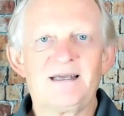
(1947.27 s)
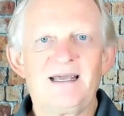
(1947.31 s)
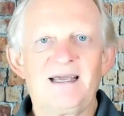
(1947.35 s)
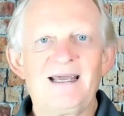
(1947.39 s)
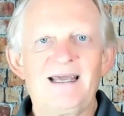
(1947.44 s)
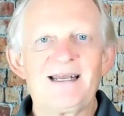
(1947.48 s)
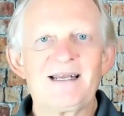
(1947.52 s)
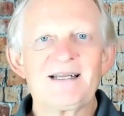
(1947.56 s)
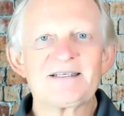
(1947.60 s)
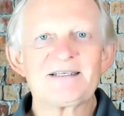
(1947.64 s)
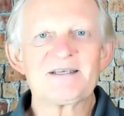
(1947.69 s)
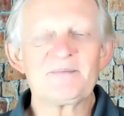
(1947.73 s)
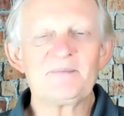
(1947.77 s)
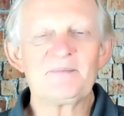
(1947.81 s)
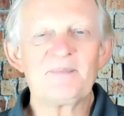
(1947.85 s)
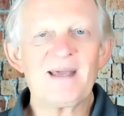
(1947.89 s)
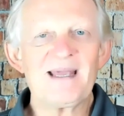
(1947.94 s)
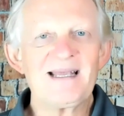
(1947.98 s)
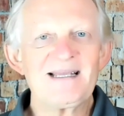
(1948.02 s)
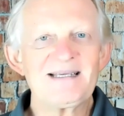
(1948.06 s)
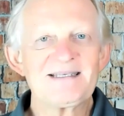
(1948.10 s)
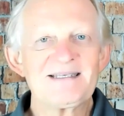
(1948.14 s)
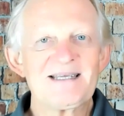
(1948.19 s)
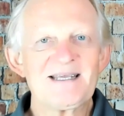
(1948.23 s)
And it's
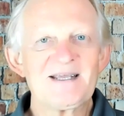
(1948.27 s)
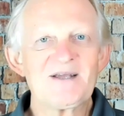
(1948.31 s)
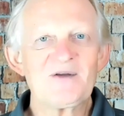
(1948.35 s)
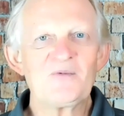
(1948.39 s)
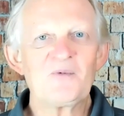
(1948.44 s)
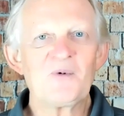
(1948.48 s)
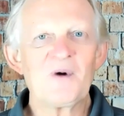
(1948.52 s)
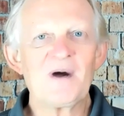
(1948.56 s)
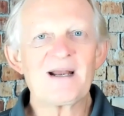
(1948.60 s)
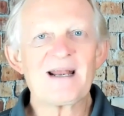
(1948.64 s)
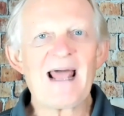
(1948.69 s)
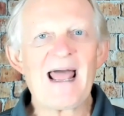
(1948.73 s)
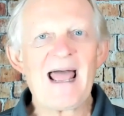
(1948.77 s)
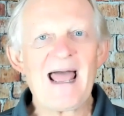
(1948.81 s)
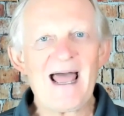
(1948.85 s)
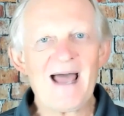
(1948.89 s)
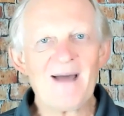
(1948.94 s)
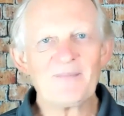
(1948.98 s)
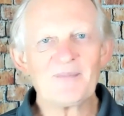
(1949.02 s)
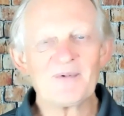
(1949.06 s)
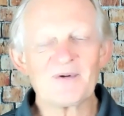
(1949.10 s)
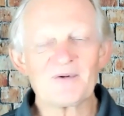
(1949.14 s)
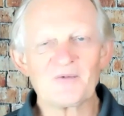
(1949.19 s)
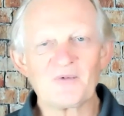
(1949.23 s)
amazing what
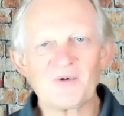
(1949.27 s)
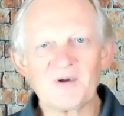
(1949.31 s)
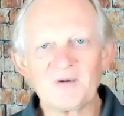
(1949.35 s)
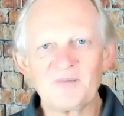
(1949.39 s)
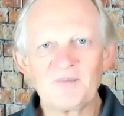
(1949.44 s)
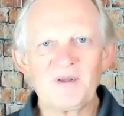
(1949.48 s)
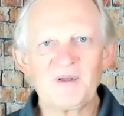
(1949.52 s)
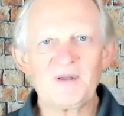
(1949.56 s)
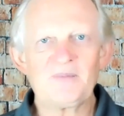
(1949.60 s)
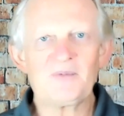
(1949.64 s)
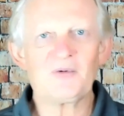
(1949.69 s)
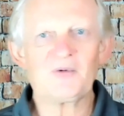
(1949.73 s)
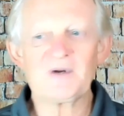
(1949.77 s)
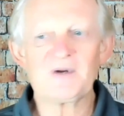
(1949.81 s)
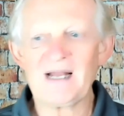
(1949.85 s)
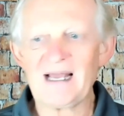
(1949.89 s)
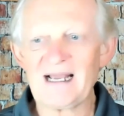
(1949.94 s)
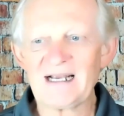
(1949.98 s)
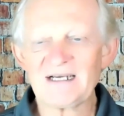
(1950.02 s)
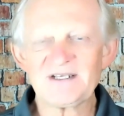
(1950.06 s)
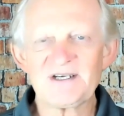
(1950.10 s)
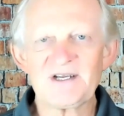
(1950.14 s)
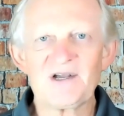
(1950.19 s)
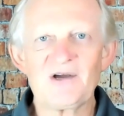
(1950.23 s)
happened when people would
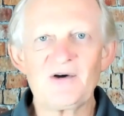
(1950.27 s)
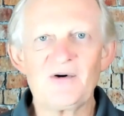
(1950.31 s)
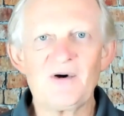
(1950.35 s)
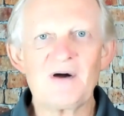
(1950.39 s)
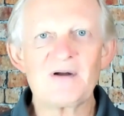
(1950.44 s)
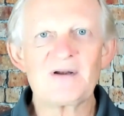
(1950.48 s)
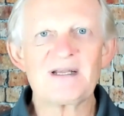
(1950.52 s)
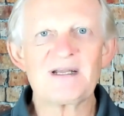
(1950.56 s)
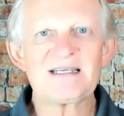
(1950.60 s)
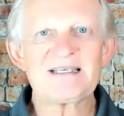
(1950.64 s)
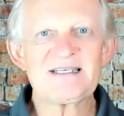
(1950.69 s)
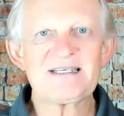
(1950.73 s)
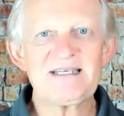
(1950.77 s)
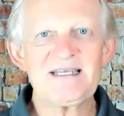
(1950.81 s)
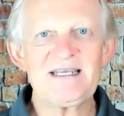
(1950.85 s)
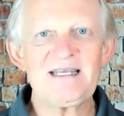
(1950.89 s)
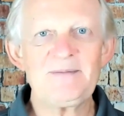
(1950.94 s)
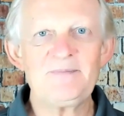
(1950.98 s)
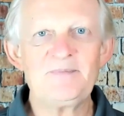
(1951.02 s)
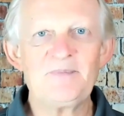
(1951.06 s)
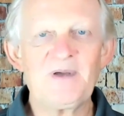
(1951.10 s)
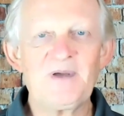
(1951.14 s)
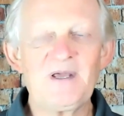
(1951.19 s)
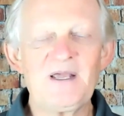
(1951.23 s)
actually go out and
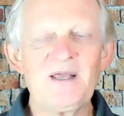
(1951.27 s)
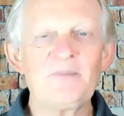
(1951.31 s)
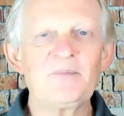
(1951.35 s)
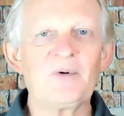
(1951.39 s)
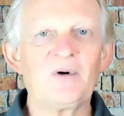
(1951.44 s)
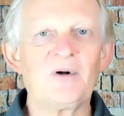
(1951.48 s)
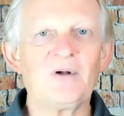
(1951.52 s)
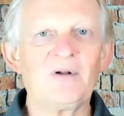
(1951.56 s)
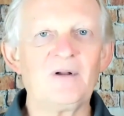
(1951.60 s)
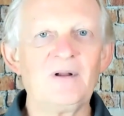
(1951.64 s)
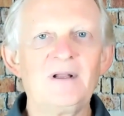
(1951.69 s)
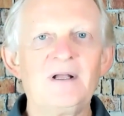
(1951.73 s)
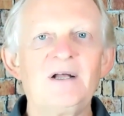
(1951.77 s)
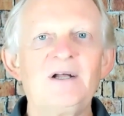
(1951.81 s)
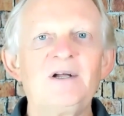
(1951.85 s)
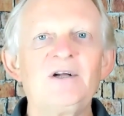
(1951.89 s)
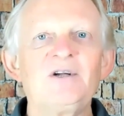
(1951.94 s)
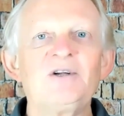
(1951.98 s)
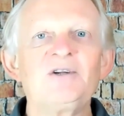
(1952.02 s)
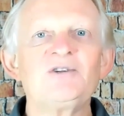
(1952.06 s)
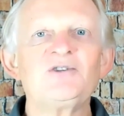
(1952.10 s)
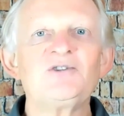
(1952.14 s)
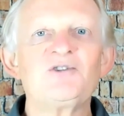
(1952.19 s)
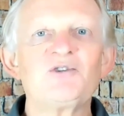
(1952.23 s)
see people
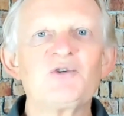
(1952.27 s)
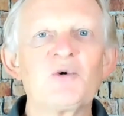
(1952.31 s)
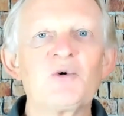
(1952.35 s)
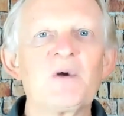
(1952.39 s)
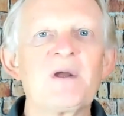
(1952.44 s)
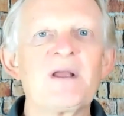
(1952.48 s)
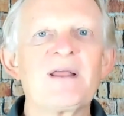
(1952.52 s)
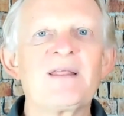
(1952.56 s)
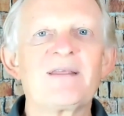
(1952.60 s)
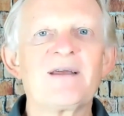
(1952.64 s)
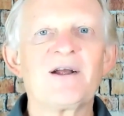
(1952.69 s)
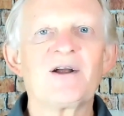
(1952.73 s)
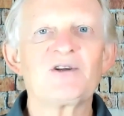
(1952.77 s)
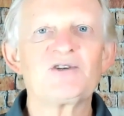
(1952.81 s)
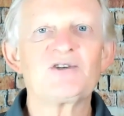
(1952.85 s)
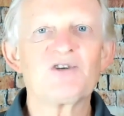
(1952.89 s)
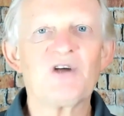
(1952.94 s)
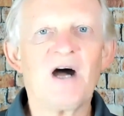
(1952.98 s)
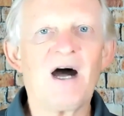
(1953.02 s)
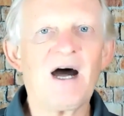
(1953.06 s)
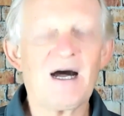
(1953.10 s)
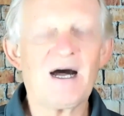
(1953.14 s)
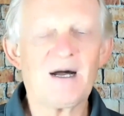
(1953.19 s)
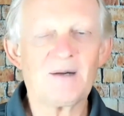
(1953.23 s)
doing their
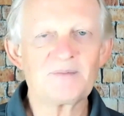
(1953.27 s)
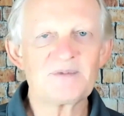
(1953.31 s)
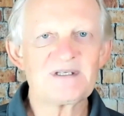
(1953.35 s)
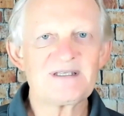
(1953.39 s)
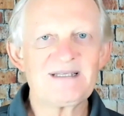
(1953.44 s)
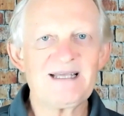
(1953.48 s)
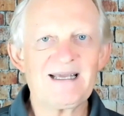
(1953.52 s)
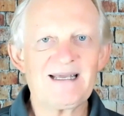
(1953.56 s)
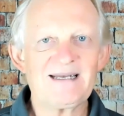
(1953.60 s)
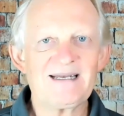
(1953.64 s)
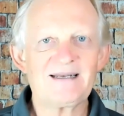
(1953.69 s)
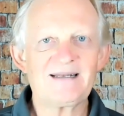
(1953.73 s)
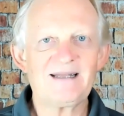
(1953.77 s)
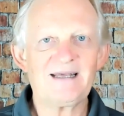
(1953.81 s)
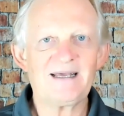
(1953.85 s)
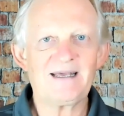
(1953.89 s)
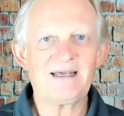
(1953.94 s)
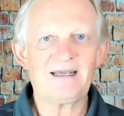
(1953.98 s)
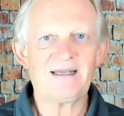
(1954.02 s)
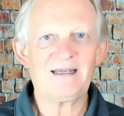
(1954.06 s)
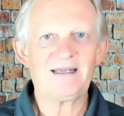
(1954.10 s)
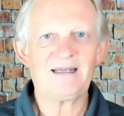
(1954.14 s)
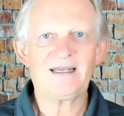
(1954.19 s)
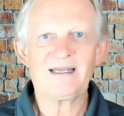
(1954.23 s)
jobs day to
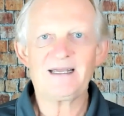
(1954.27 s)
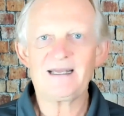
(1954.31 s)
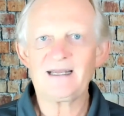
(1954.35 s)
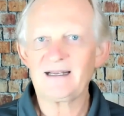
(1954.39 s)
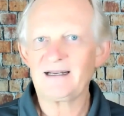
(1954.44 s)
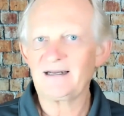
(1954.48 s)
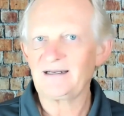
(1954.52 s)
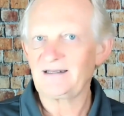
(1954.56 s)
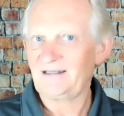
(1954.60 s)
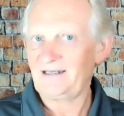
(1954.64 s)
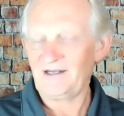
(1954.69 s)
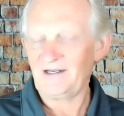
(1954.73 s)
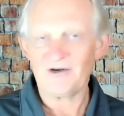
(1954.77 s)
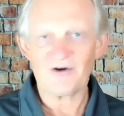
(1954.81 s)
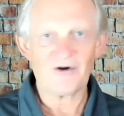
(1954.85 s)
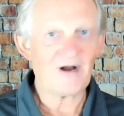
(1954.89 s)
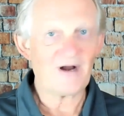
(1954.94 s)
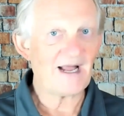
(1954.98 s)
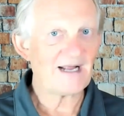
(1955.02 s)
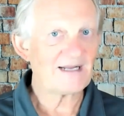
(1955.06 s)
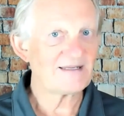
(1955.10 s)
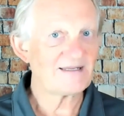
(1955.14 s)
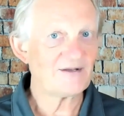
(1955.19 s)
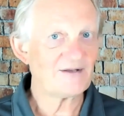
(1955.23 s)
day,
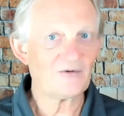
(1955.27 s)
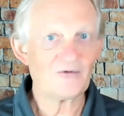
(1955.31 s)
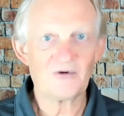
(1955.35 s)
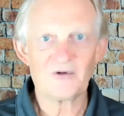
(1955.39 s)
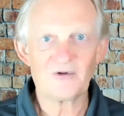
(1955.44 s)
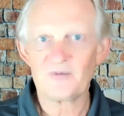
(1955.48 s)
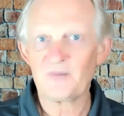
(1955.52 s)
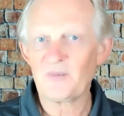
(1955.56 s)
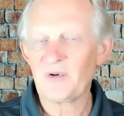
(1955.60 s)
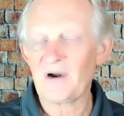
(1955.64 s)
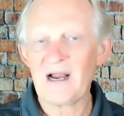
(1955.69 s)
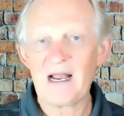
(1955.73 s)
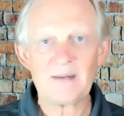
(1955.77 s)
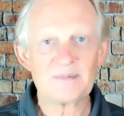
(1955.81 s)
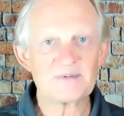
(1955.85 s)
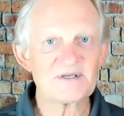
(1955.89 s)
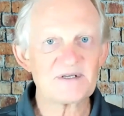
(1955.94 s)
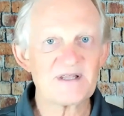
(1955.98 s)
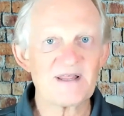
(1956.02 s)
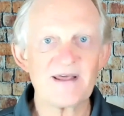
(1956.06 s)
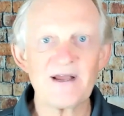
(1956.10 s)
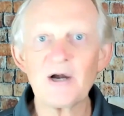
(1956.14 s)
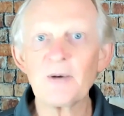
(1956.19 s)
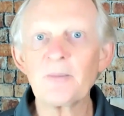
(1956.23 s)
interacting with perhaps
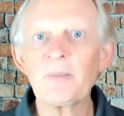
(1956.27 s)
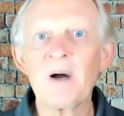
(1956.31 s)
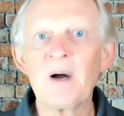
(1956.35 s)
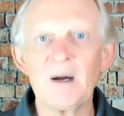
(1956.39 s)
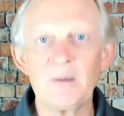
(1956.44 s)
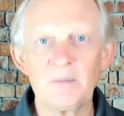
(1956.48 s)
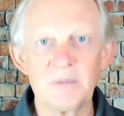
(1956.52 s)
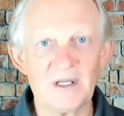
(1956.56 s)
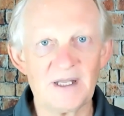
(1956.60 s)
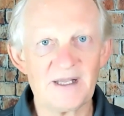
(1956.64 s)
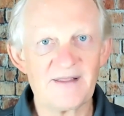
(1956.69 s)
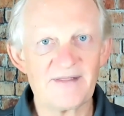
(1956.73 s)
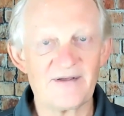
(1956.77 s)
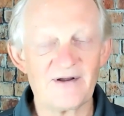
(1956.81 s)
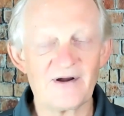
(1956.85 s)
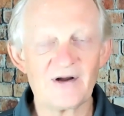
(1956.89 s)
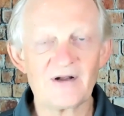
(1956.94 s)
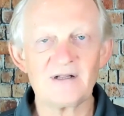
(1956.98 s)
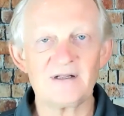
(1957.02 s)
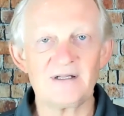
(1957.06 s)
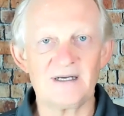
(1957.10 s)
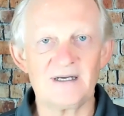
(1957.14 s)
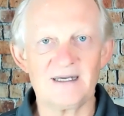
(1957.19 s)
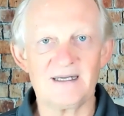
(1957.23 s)
their public, their
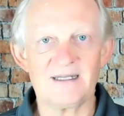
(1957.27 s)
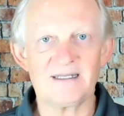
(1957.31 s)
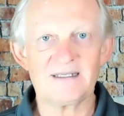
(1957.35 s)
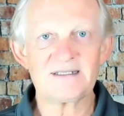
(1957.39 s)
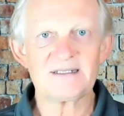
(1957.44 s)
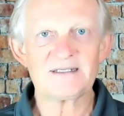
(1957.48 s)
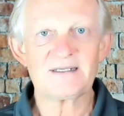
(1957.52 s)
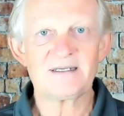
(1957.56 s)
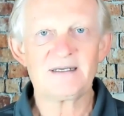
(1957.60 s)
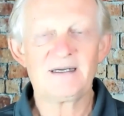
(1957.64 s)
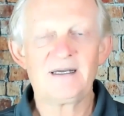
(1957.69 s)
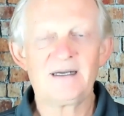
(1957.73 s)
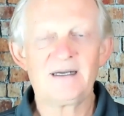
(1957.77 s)
clients,